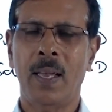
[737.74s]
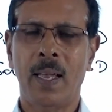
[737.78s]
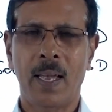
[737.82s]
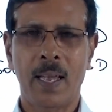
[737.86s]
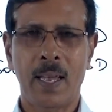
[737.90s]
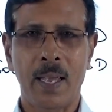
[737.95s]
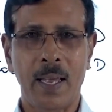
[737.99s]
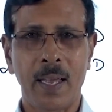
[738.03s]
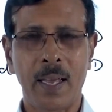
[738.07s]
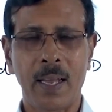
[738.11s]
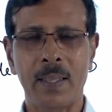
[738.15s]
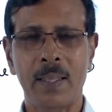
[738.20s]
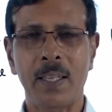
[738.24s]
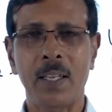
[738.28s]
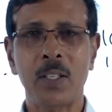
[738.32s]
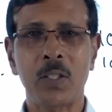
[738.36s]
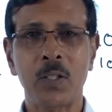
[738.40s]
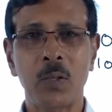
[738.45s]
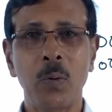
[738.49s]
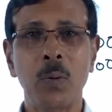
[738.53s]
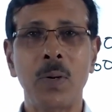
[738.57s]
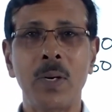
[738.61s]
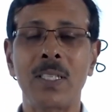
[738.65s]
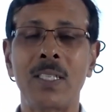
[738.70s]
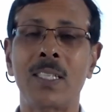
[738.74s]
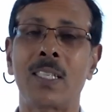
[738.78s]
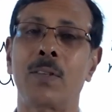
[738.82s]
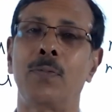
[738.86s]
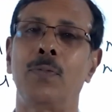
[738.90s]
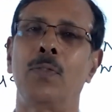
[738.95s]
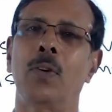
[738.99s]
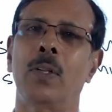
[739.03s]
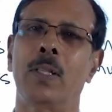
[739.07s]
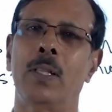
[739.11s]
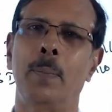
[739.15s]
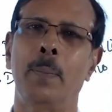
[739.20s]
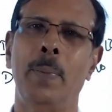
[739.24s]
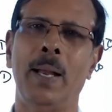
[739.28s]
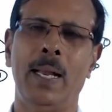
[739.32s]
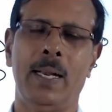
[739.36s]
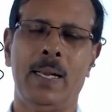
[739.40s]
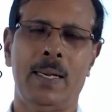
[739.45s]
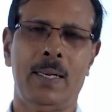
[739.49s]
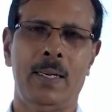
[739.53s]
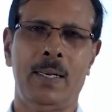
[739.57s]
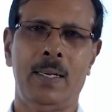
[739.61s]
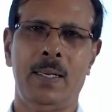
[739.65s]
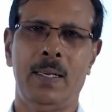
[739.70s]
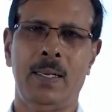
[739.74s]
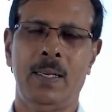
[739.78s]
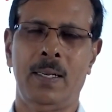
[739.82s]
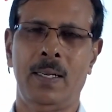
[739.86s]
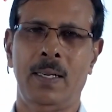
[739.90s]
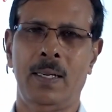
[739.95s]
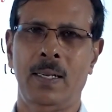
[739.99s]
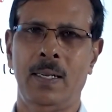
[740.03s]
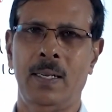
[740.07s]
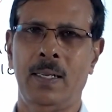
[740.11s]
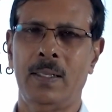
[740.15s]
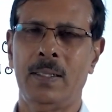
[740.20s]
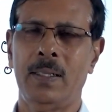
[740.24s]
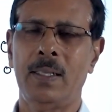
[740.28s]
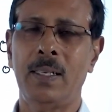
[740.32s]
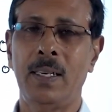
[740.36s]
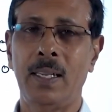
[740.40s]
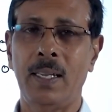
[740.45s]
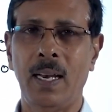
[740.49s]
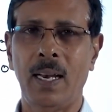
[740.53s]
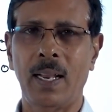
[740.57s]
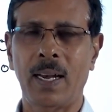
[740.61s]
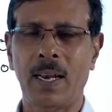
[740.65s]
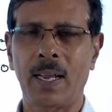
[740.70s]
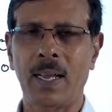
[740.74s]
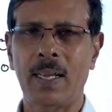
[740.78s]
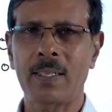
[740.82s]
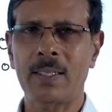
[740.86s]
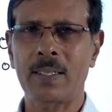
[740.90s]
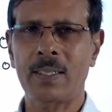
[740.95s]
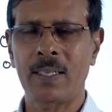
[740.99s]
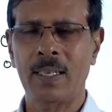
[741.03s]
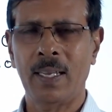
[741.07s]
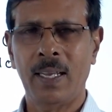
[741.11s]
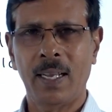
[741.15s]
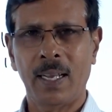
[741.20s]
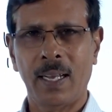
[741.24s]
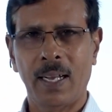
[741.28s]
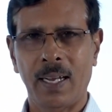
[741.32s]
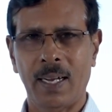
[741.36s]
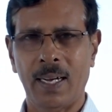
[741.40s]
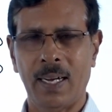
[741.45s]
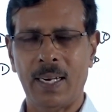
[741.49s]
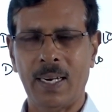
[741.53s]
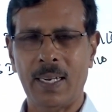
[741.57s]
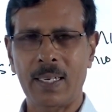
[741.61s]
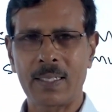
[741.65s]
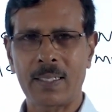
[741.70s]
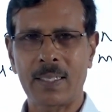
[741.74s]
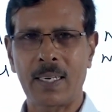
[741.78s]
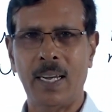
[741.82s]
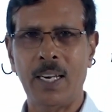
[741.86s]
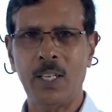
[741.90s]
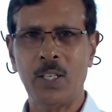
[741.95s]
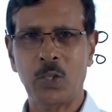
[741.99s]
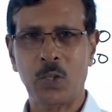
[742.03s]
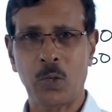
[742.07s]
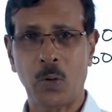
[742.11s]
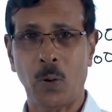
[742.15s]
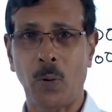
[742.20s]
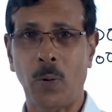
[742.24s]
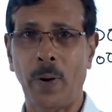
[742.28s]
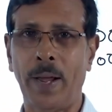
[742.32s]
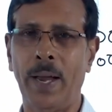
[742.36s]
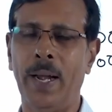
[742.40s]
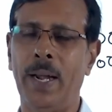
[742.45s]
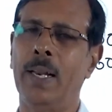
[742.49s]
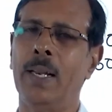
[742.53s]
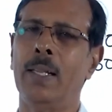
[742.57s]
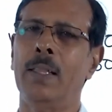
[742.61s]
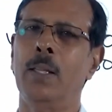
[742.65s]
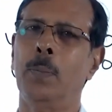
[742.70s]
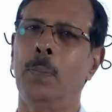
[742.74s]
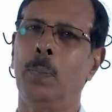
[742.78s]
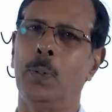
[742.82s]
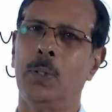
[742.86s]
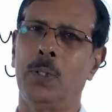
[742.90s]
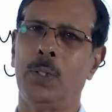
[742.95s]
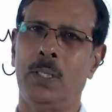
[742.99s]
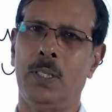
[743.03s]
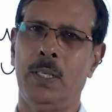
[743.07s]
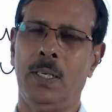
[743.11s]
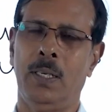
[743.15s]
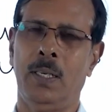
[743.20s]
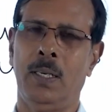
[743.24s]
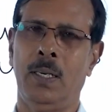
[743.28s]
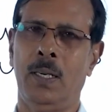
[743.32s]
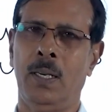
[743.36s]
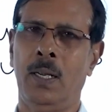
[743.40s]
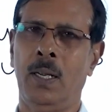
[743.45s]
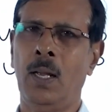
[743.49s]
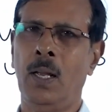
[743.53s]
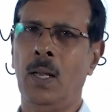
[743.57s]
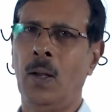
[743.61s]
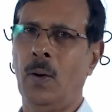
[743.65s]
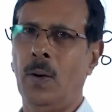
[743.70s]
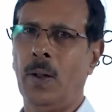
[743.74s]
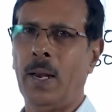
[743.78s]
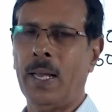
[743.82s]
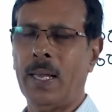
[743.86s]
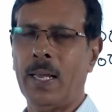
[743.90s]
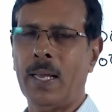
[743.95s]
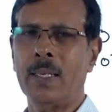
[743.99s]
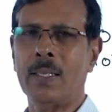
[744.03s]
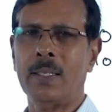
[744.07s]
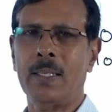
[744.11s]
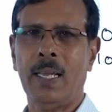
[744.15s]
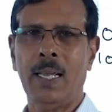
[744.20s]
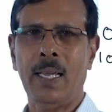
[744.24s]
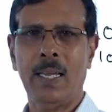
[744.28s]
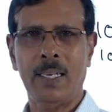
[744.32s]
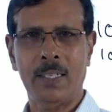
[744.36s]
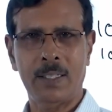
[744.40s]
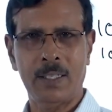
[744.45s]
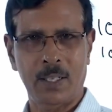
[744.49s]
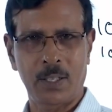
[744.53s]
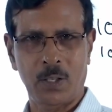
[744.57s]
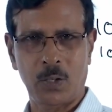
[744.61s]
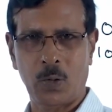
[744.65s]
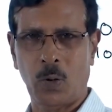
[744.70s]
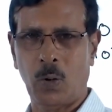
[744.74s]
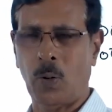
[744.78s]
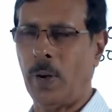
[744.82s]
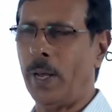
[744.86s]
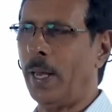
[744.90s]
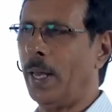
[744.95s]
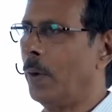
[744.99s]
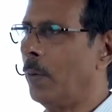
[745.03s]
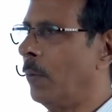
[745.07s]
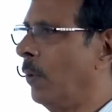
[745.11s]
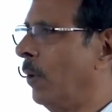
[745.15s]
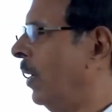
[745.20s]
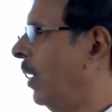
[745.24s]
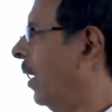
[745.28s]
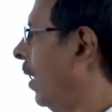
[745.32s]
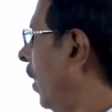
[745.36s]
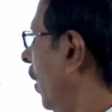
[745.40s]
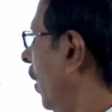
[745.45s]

Here there is no risk for the bank. Dealer has correctly squared the position. Or I can say it's a square one,